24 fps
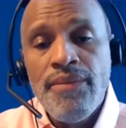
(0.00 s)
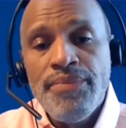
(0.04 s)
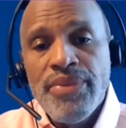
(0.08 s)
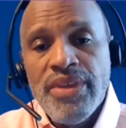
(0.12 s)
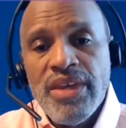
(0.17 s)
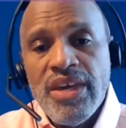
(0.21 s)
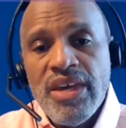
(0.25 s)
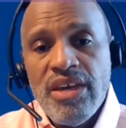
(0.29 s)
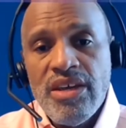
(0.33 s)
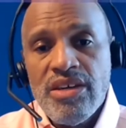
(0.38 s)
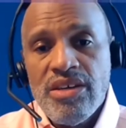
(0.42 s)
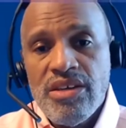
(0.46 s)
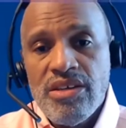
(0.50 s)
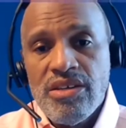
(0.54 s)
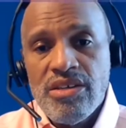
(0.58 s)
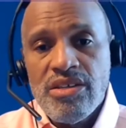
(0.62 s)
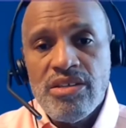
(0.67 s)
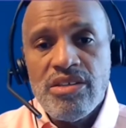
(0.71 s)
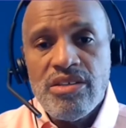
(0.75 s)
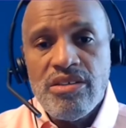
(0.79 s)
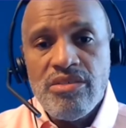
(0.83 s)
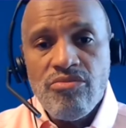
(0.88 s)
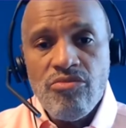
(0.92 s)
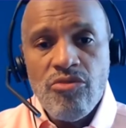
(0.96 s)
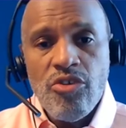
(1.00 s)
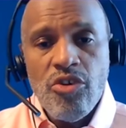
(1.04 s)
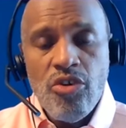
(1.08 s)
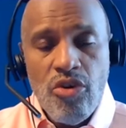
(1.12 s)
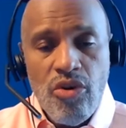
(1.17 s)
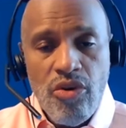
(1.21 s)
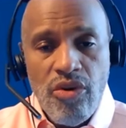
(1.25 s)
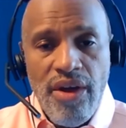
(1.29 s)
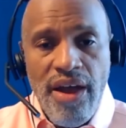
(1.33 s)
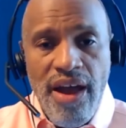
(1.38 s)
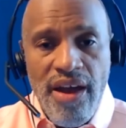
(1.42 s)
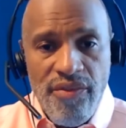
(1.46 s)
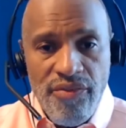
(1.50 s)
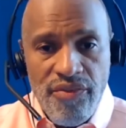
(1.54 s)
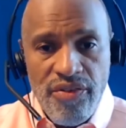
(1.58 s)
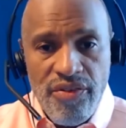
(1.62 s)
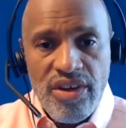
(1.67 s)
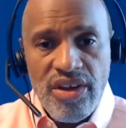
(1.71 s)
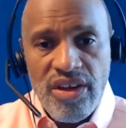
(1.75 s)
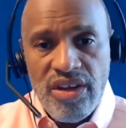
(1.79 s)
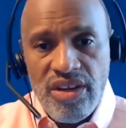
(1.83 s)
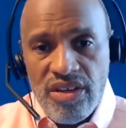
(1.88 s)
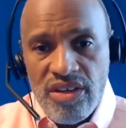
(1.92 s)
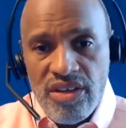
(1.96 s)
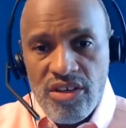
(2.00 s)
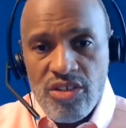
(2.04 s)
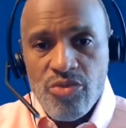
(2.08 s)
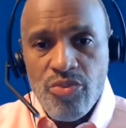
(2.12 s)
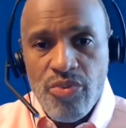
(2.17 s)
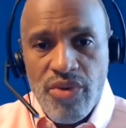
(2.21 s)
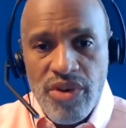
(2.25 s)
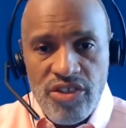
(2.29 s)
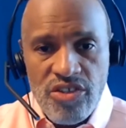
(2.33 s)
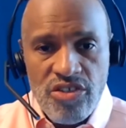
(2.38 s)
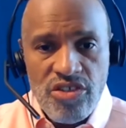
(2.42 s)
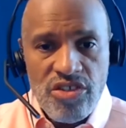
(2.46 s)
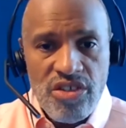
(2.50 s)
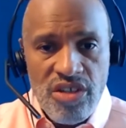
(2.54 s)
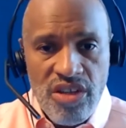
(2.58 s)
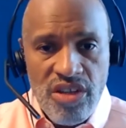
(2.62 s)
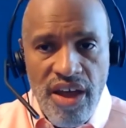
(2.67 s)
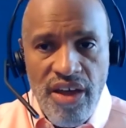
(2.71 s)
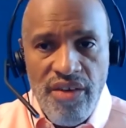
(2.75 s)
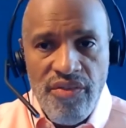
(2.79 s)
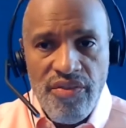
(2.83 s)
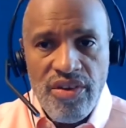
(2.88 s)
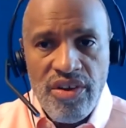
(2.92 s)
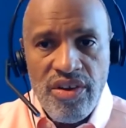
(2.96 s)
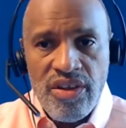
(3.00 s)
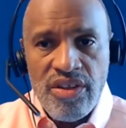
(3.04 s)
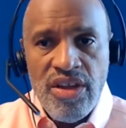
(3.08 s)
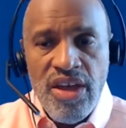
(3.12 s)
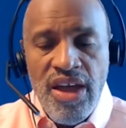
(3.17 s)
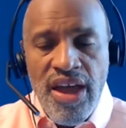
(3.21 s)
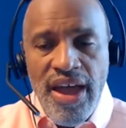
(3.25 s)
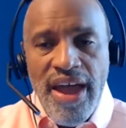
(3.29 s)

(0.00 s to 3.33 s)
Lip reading: his African expression in African,